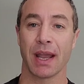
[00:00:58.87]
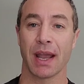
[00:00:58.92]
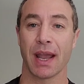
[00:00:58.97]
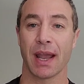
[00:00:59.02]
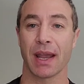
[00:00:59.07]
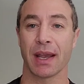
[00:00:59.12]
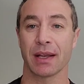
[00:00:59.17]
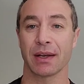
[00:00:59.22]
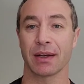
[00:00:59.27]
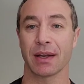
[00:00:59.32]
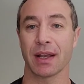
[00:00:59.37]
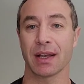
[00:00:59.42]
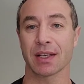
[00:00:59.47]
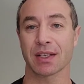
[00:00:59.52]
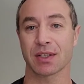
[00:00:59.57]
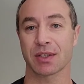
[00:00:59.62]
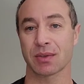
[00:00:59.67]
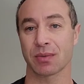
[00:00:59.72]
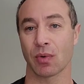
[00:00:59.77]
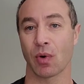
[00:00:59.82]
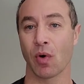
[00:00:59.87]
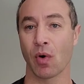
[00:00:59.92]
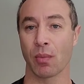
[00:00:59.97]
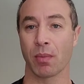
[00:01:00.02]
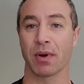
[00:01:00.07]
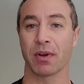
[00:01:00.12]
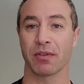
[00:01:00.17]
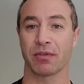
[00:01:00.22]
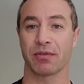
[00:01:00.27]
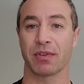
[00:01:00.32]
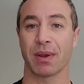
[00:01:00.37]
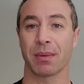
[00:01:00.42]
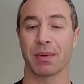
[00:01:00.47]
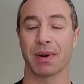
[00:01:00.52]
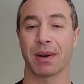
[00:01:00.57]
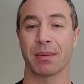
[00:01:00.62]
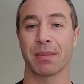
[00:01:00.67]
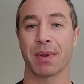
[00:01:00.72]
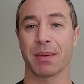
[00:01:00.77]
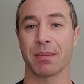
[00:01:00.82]
and as all my
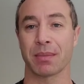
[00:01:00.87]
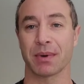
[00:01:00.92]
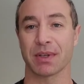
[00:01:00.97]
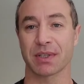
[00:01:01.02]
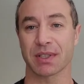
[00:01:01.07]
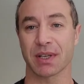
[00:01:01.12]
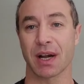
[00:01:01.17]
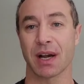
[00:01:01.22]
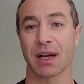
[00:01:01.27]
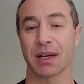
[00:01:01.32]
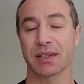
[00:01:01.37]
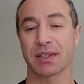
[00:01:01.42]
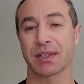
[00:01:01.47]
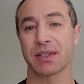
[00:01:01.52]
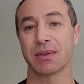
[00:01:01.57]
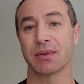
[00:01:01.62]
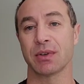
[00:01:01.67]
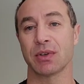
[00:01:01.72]
family members are still